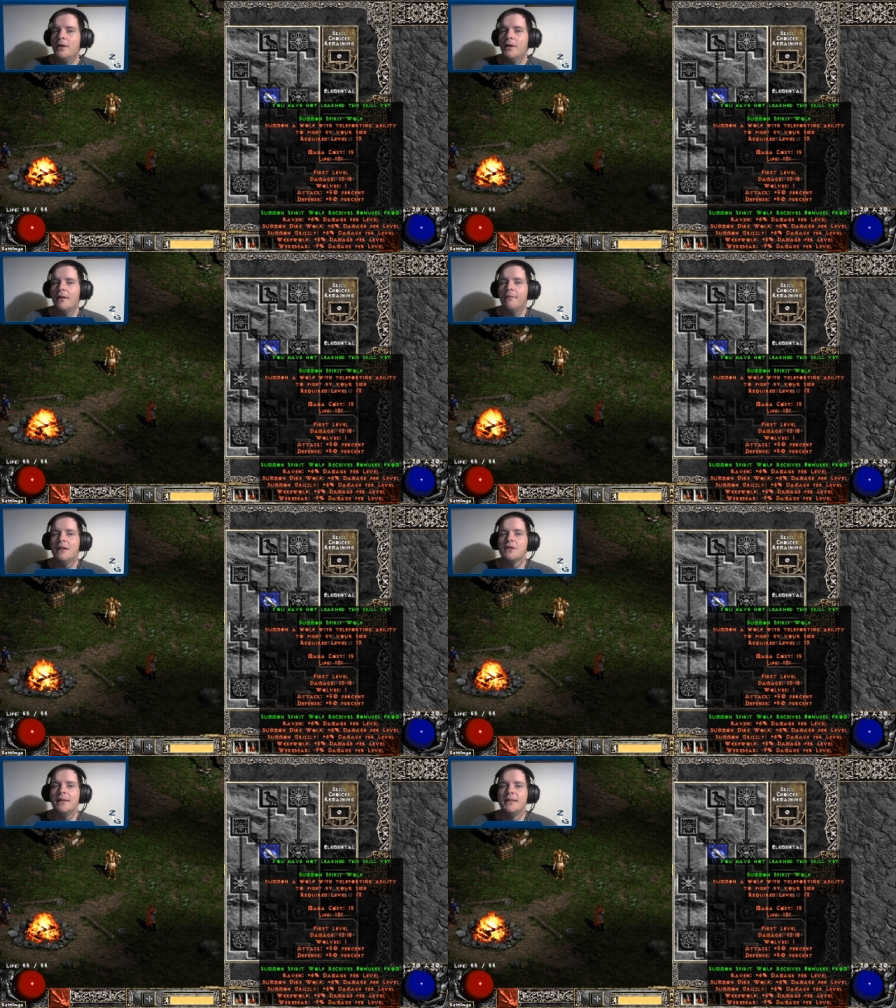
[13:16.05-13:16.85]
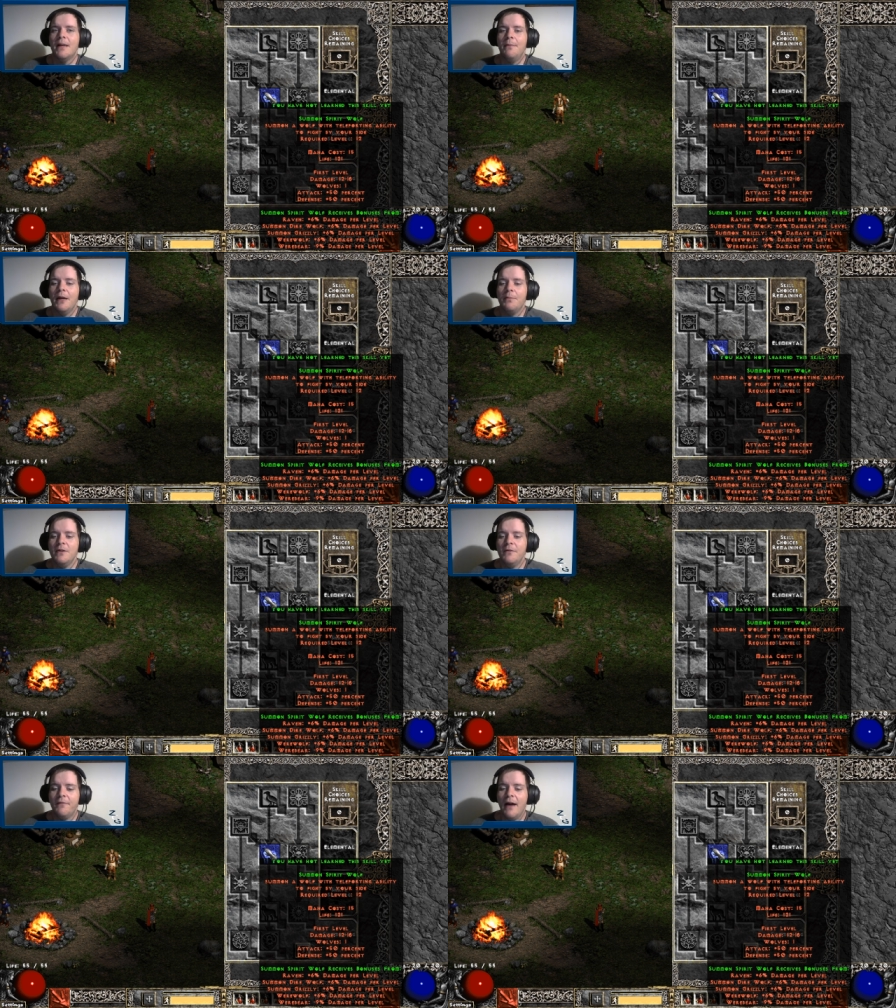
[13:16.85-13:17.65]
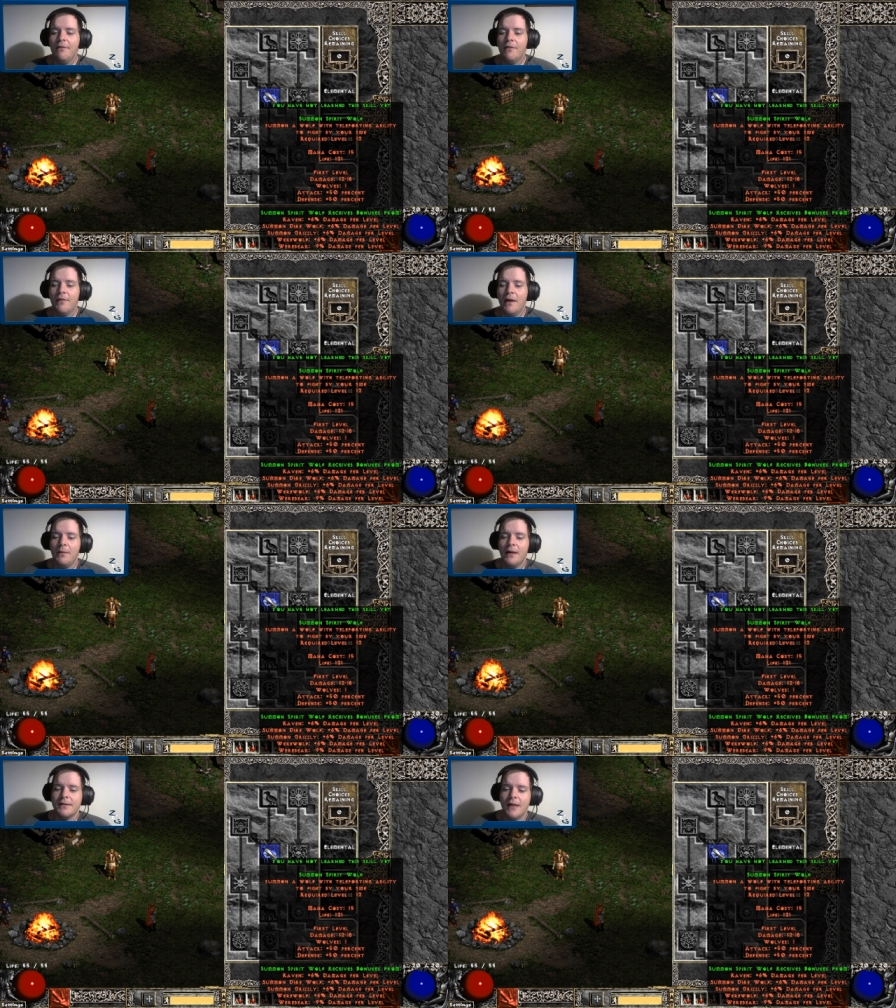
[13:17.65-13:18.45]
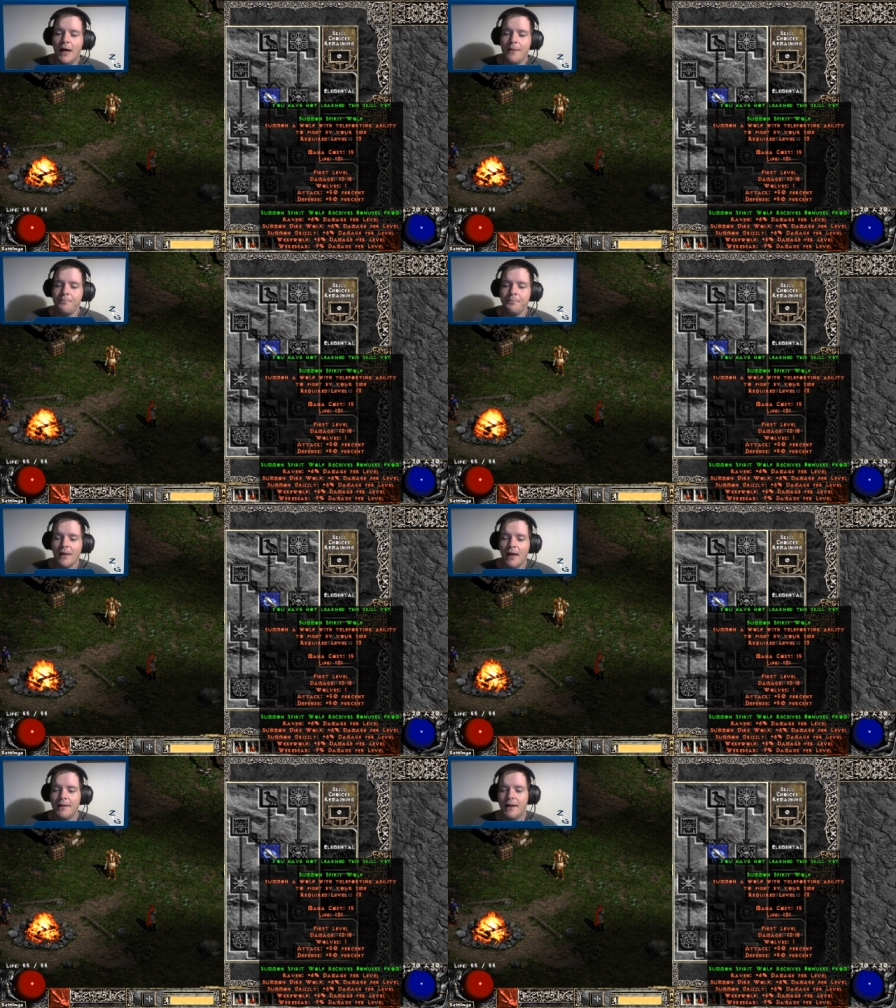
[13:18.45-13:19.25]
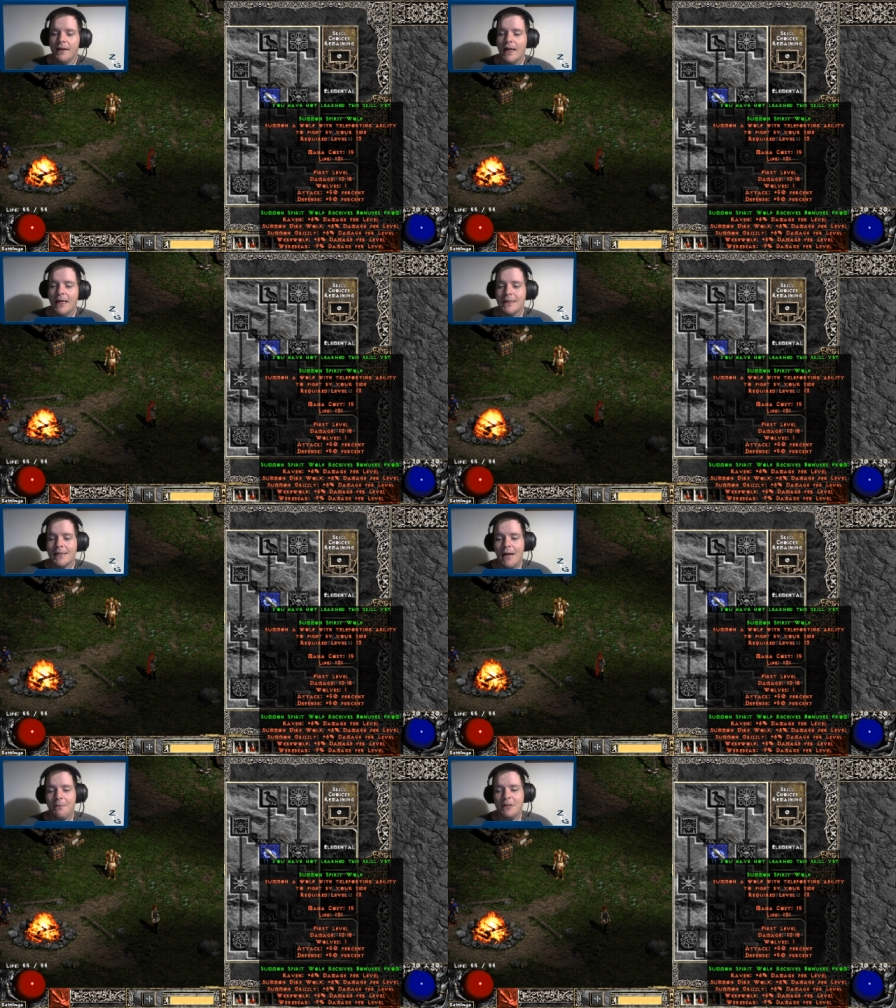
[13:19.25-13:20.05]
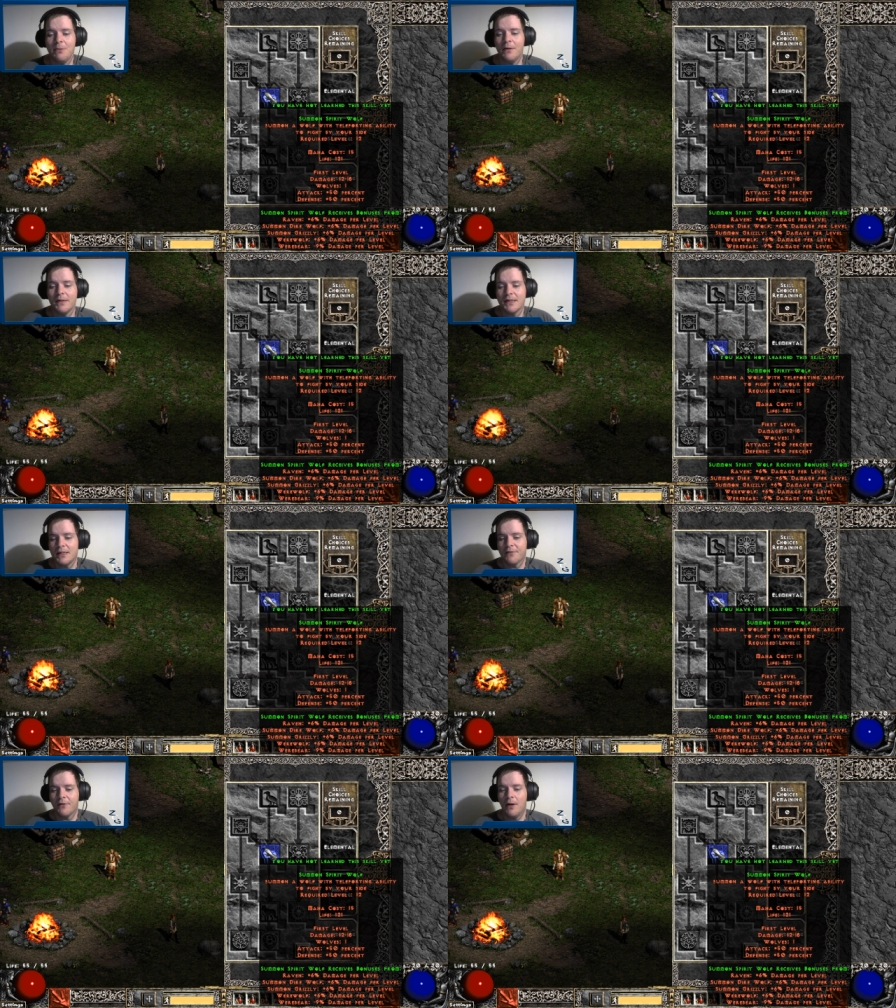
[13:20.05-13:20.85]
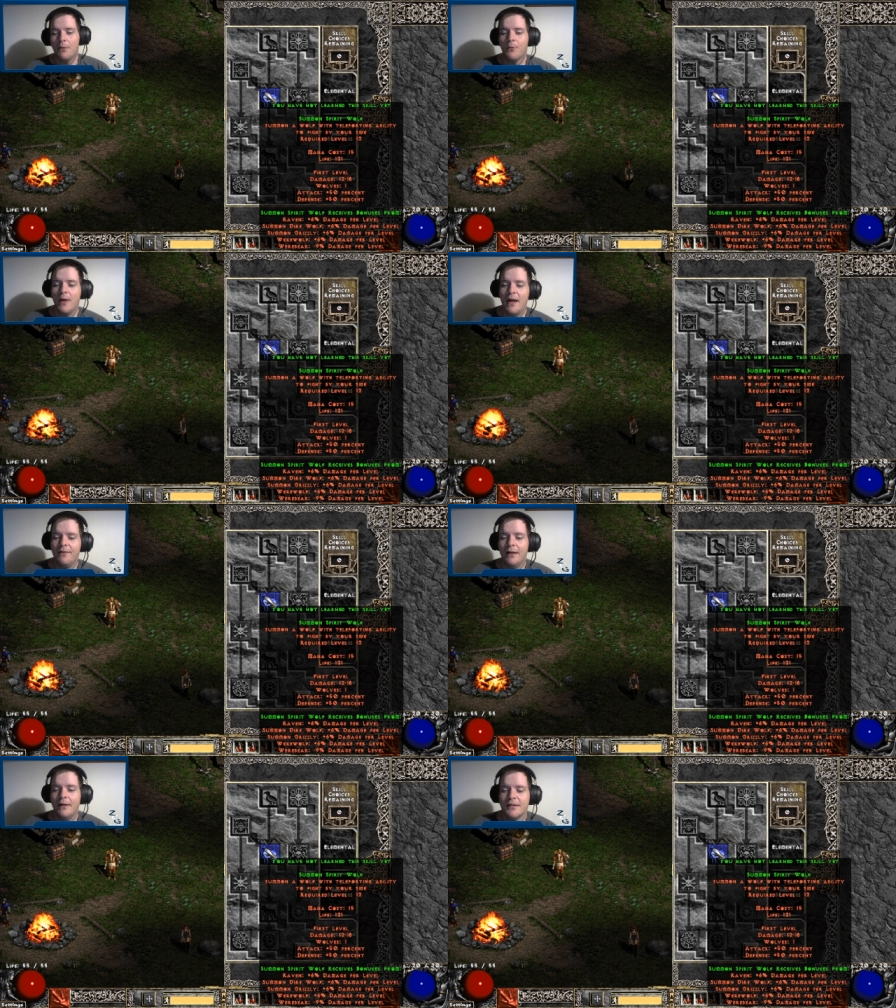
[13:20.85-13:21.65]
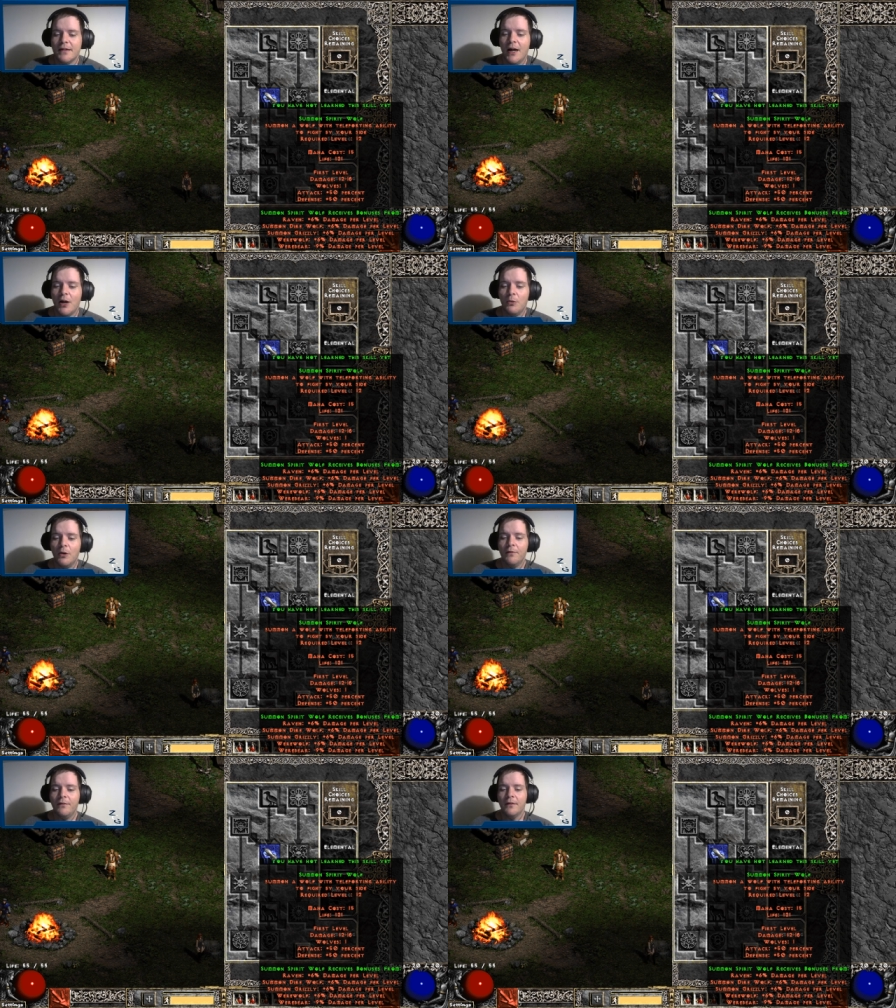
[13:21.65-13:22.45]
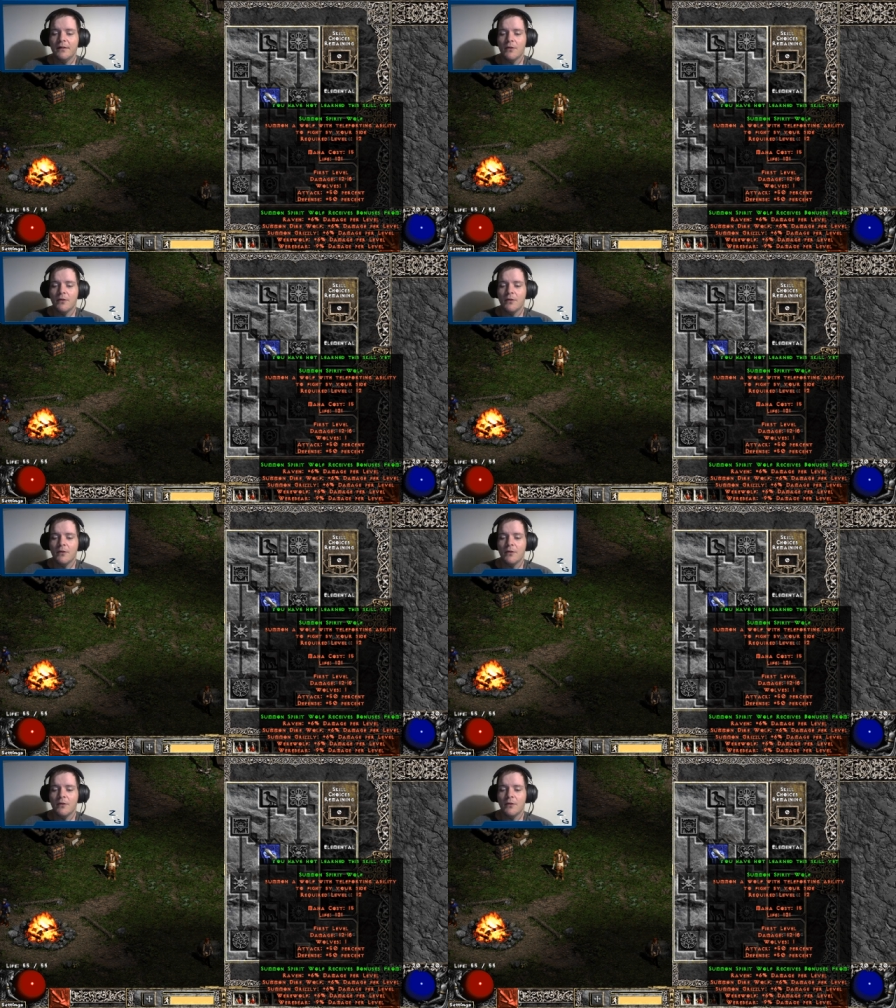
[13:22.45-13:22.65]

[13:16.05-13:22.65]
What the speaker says: You can eventually summon up to 5 of them at a time, and then it gains damage bonuses from Raven, Direwolf,